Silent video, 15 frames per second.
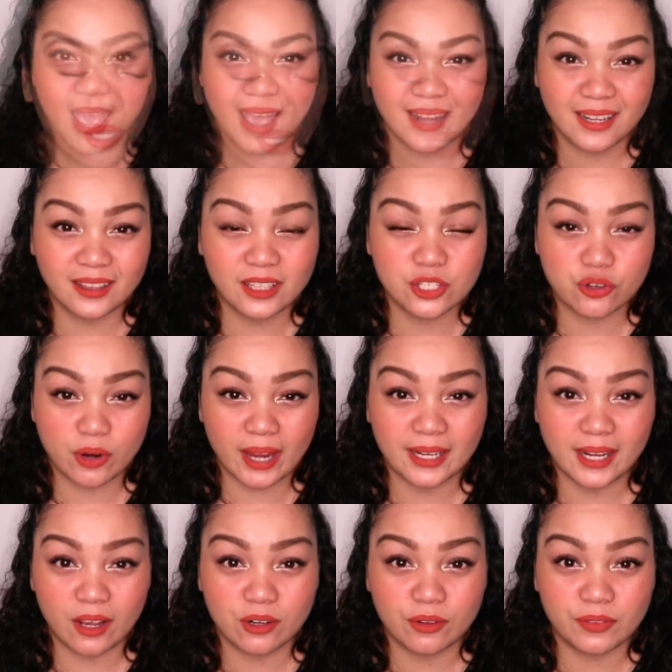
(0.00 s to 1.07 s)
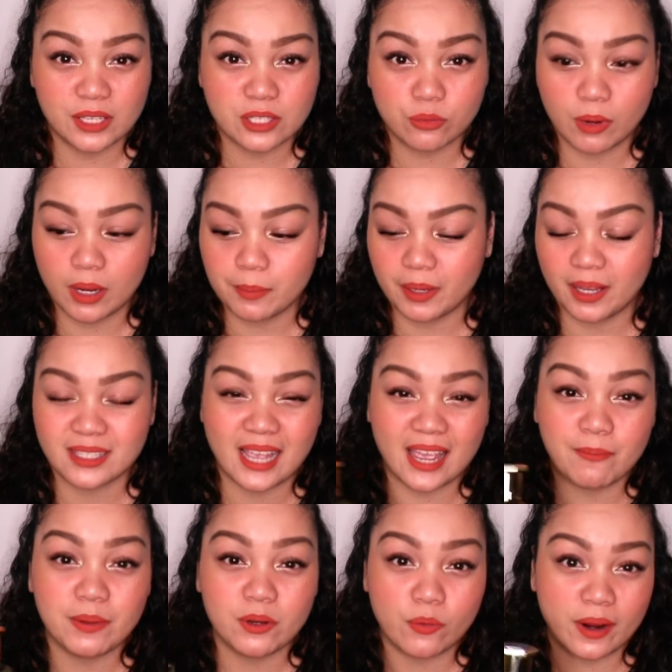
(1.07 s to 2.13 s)
And in the dry down of this one, because I
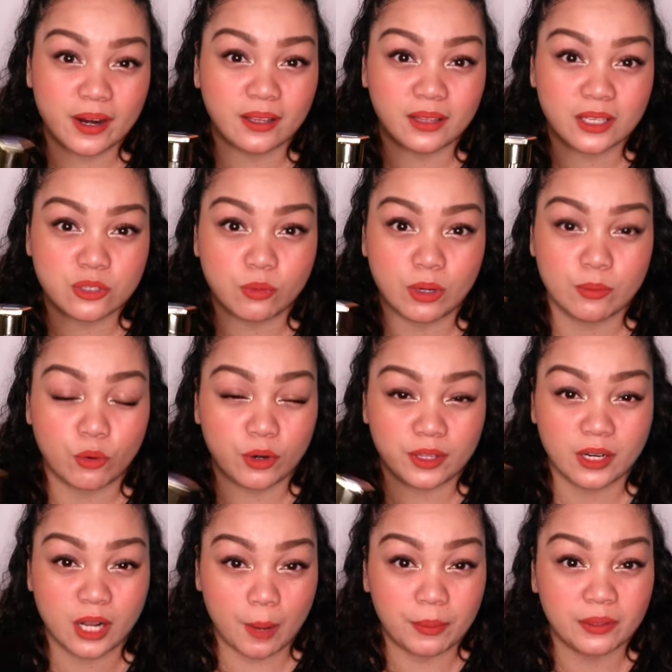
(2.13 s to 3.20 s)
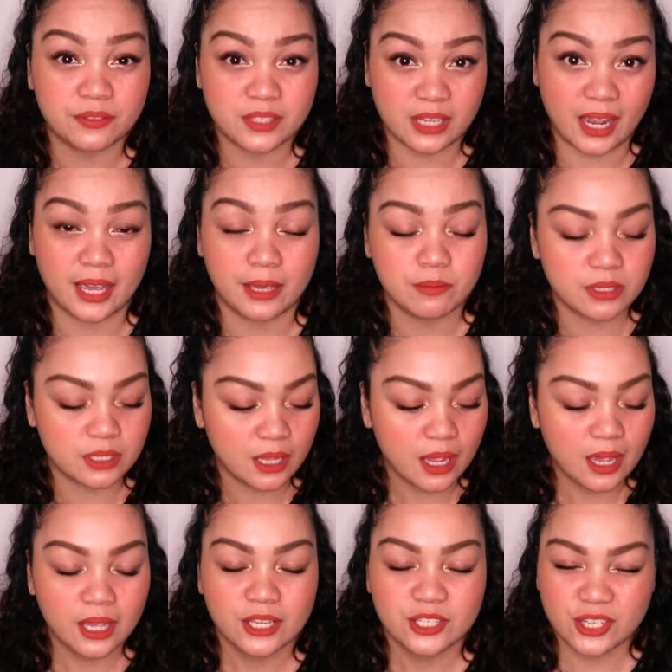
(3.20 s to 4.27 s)
have been wearing this one more than a couple of times
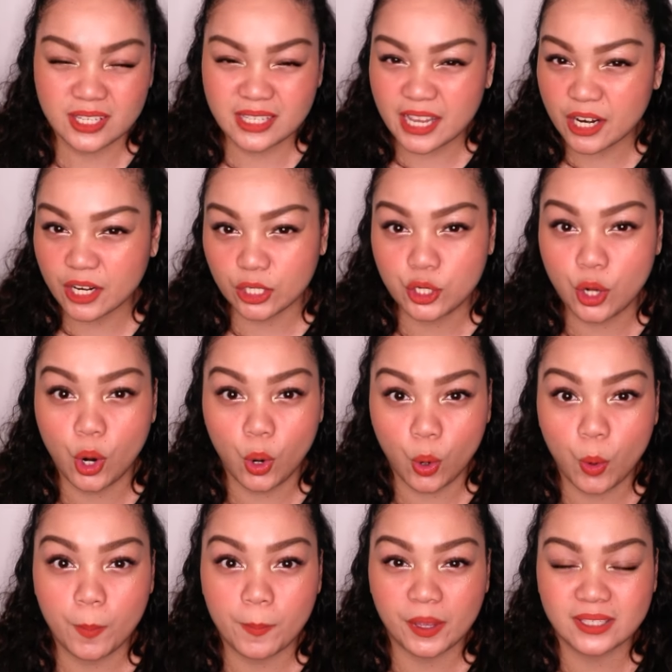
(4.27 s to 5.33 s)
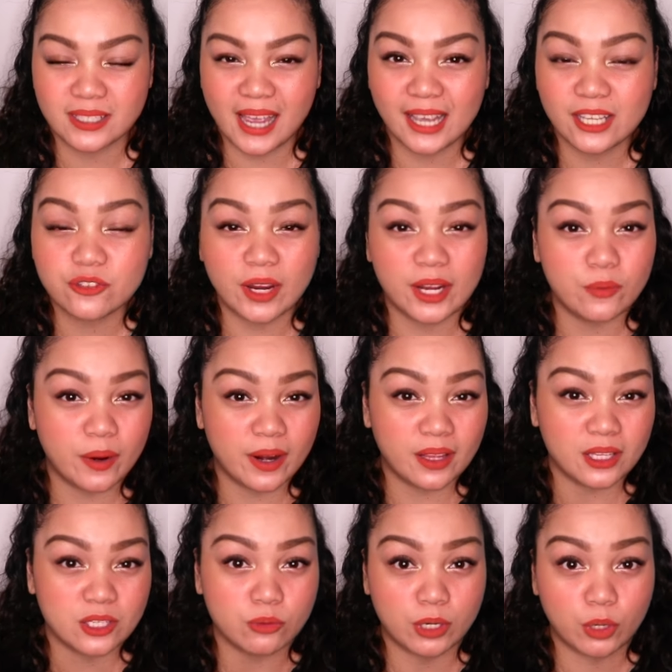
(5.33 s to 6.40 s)
just here at home, because I tried wearing
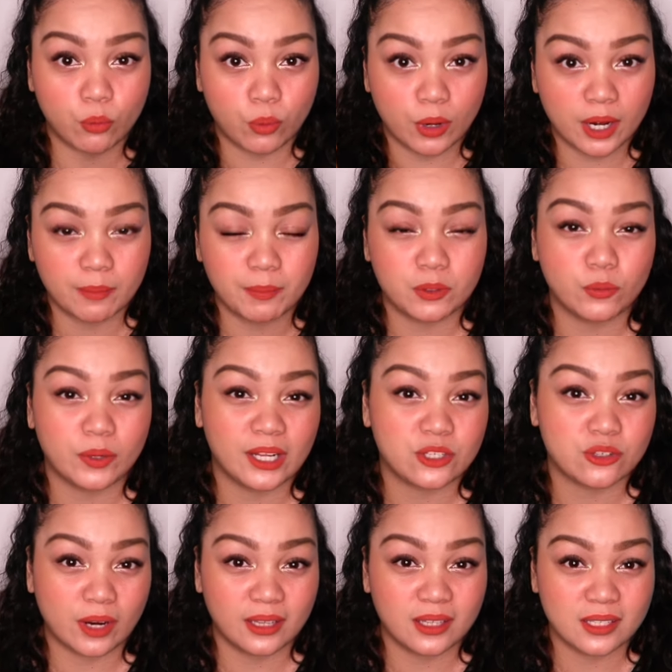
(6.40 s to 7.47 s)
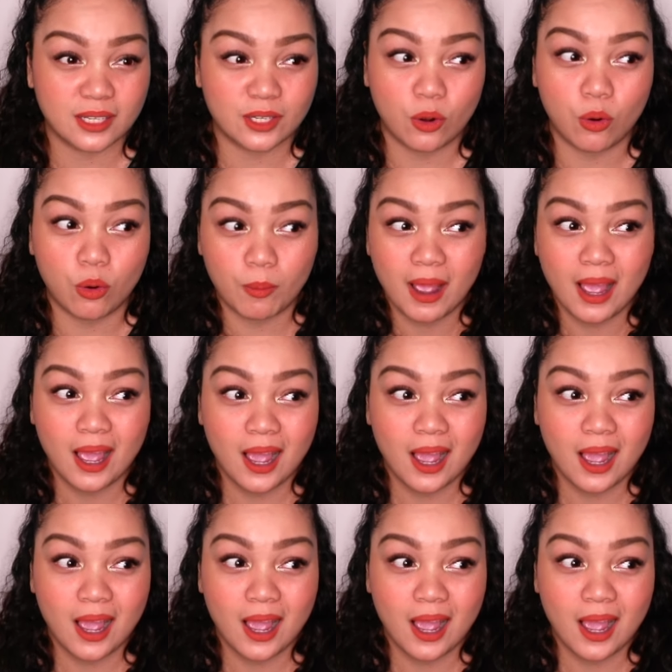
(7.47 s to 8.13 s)
this one at work, but when I tried this at home,